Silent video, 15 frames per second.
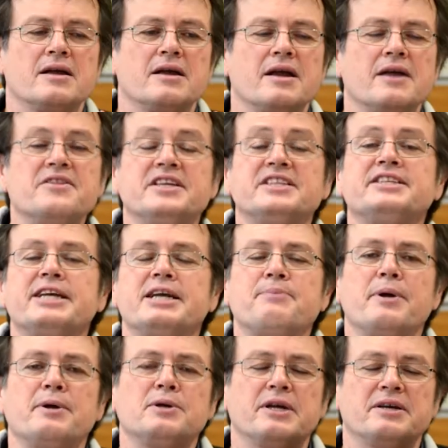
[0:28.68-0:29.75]
In this
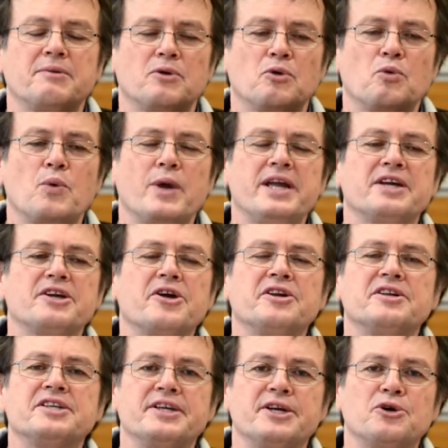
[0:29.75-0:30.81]
segment, we are going to
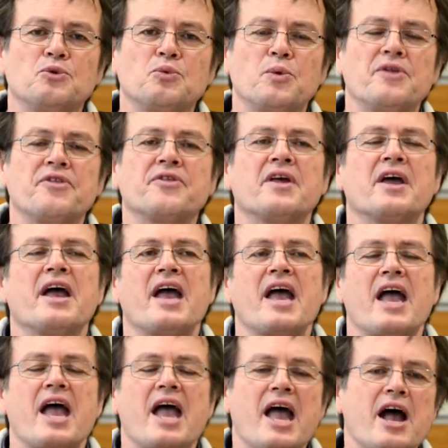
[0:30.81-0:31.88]
deal with
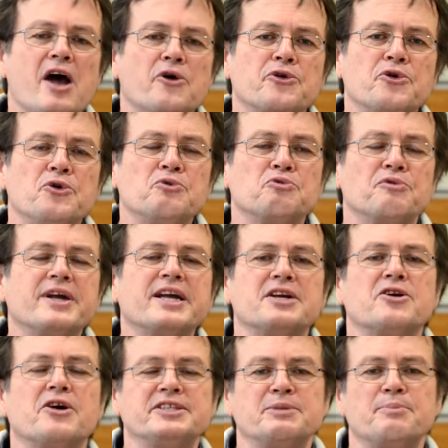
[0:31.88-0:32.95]
how to
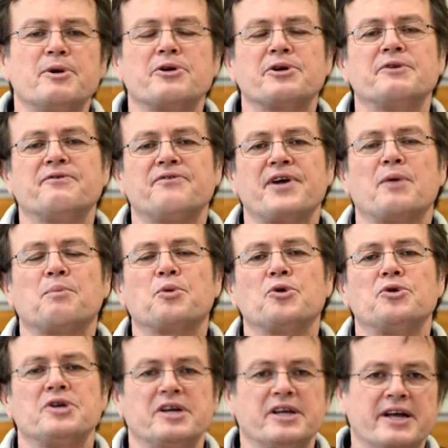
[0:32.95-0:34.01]
recognize American
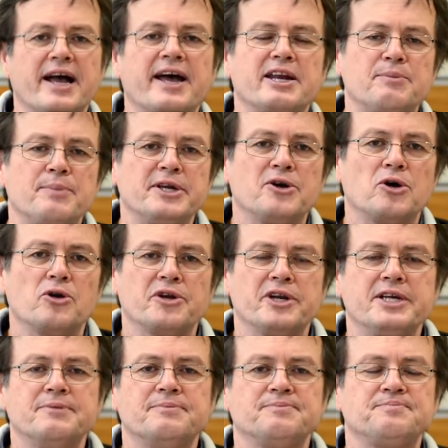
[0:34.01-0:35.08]
foulbrood in a honeybee
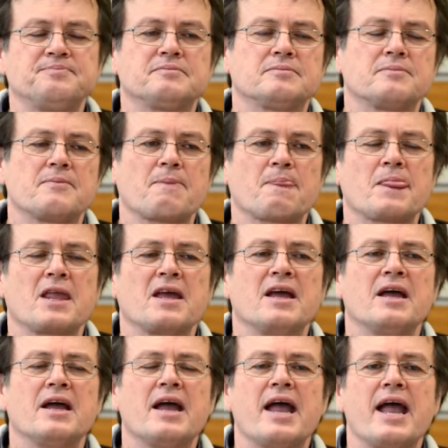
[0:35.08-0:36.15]
colony.
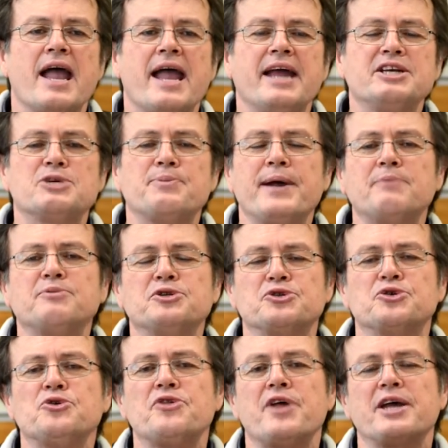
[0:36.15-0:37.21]
And to be able to
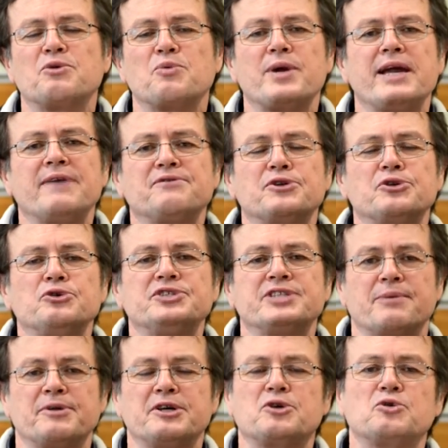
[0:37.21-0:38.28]
do that, we have to do
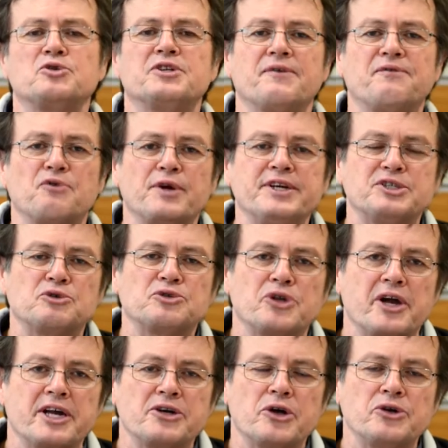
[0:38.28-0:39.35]
something called differential
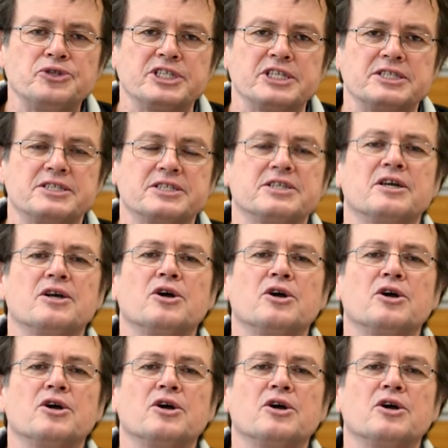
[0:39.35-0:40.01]
diagnosis.